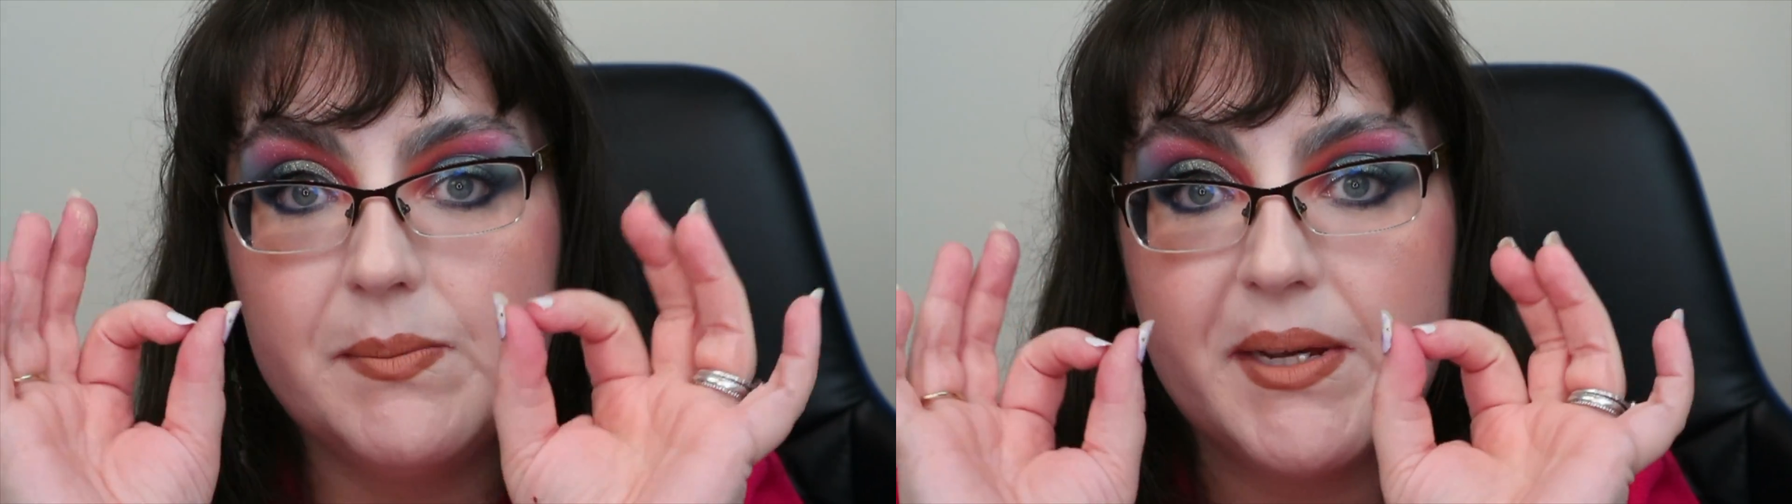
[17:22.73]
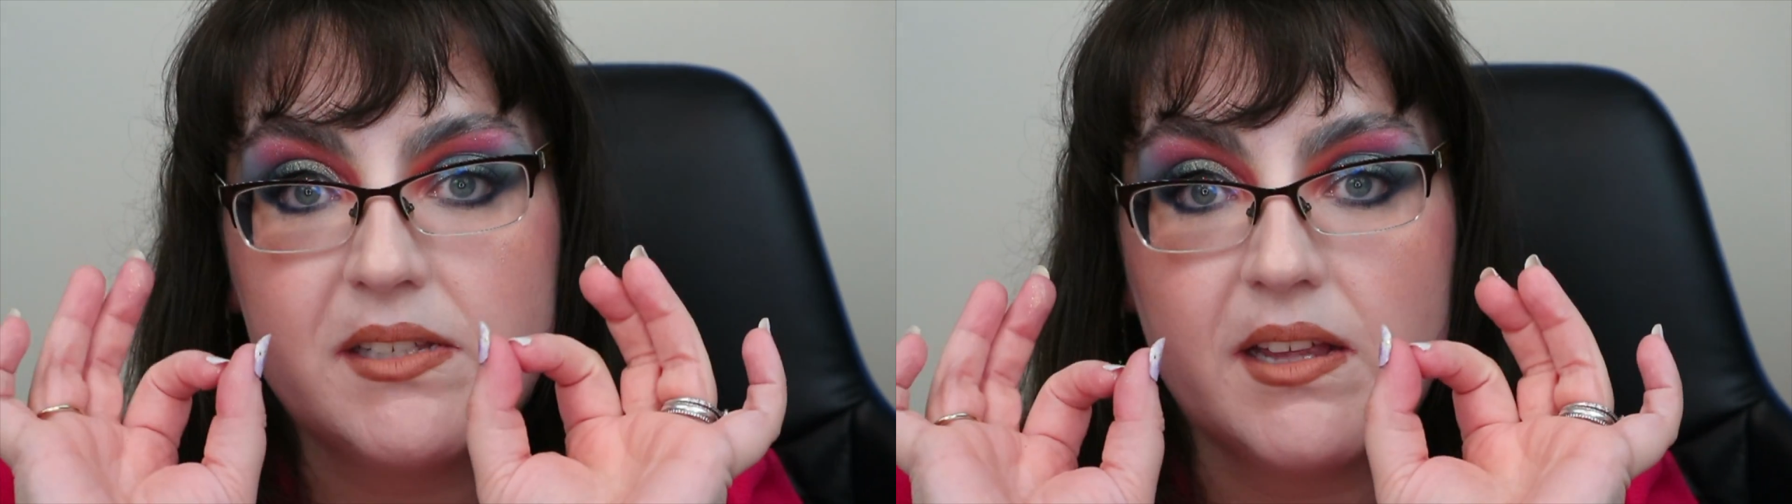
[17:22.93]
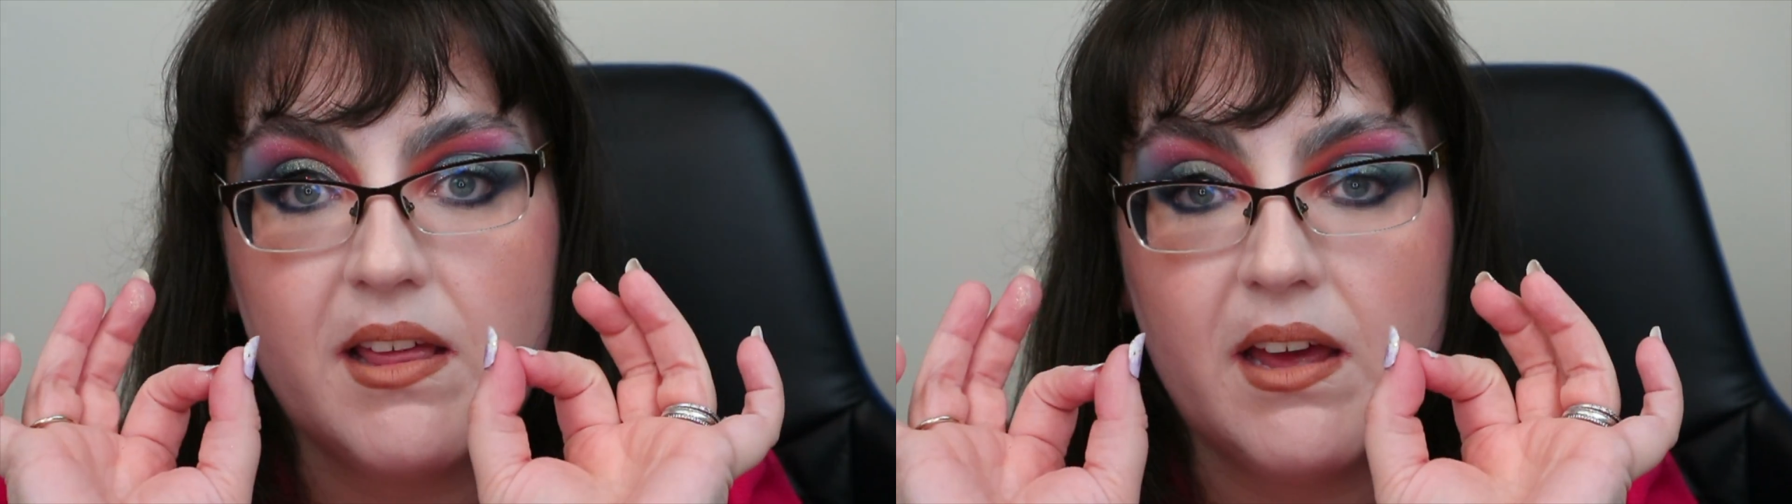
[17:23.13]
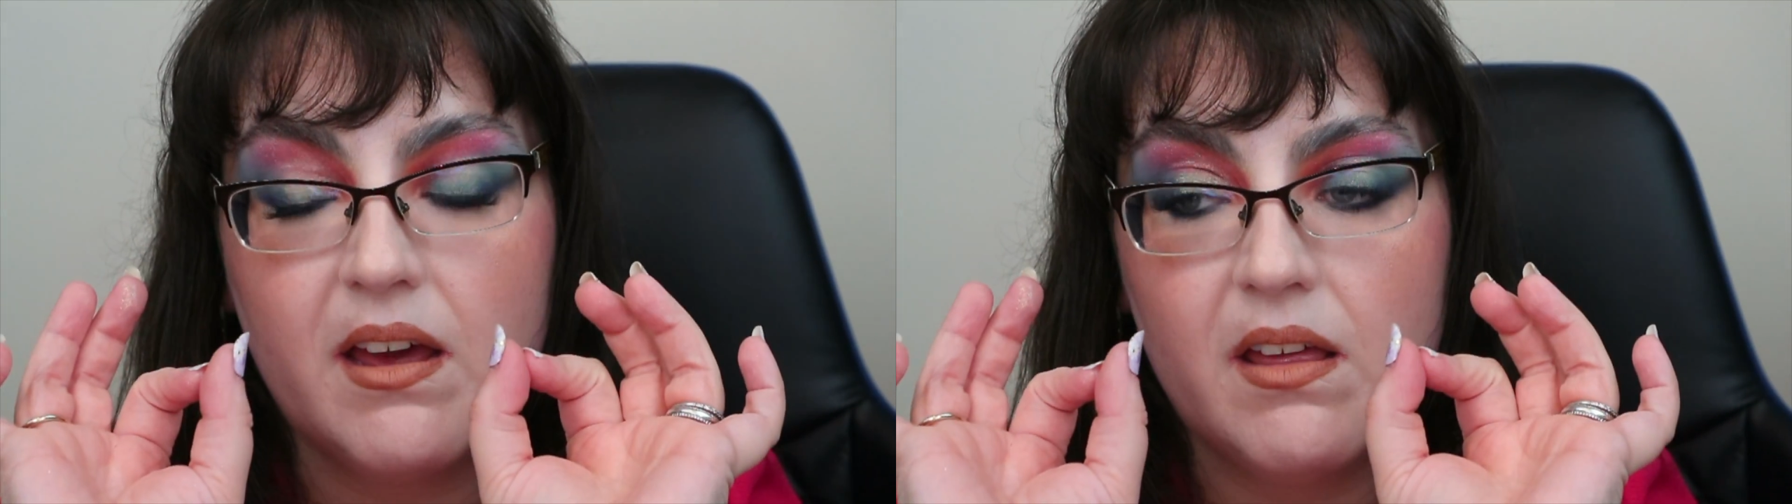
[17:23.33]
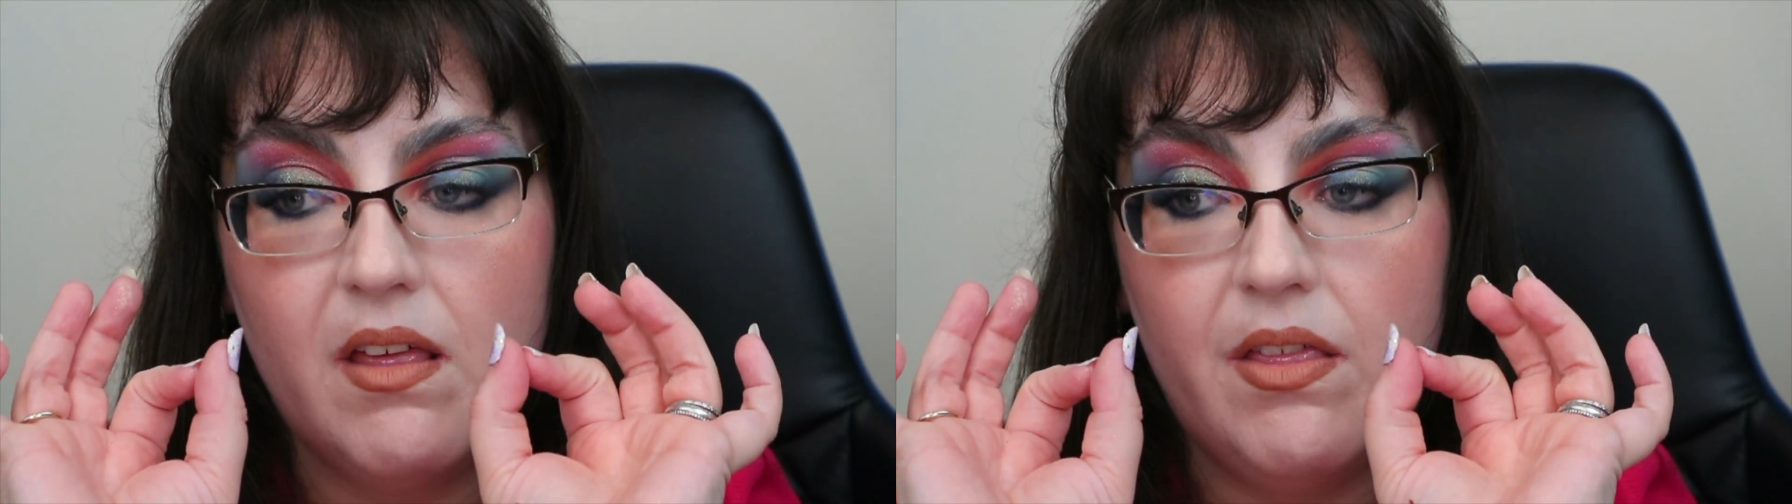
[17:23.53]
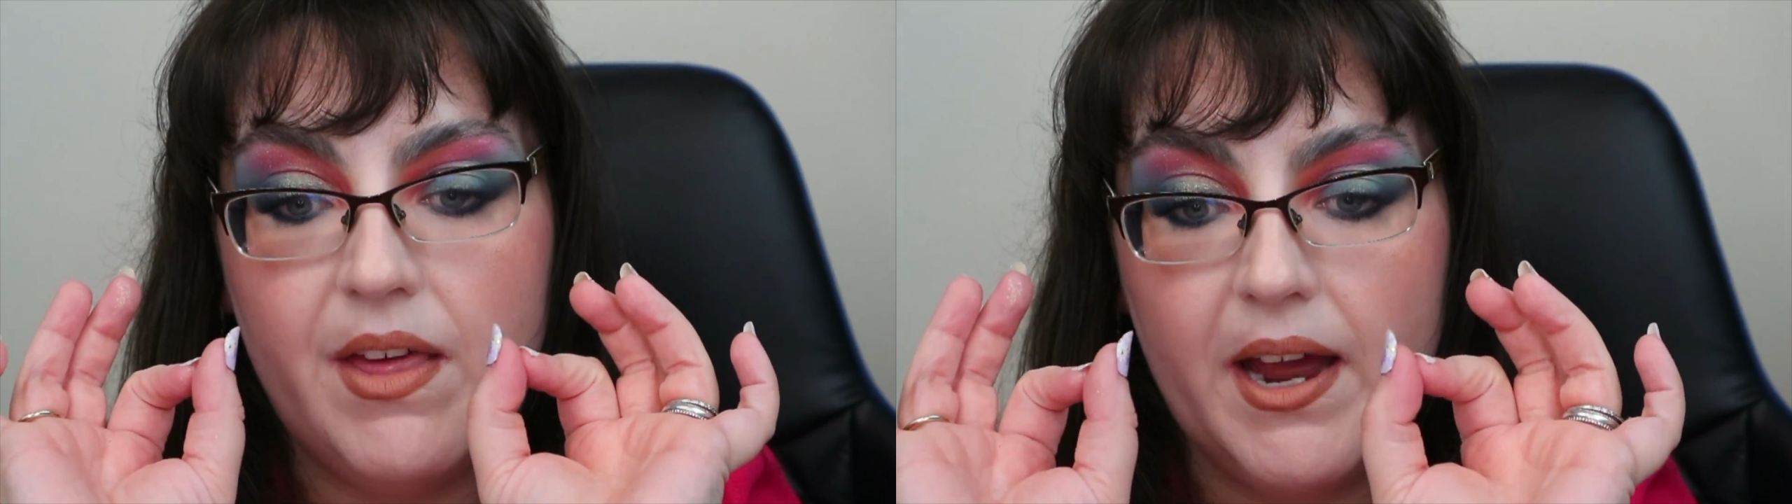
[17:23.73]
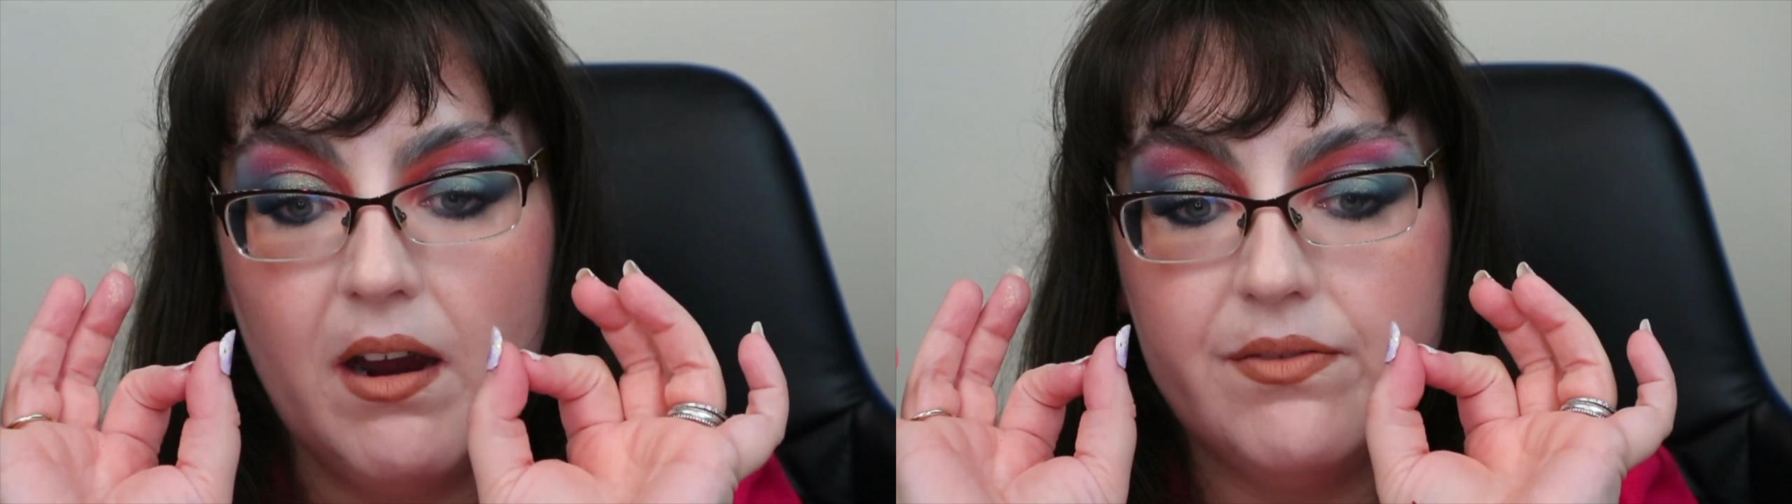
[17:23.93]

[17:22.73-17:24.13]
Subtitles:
because I think they are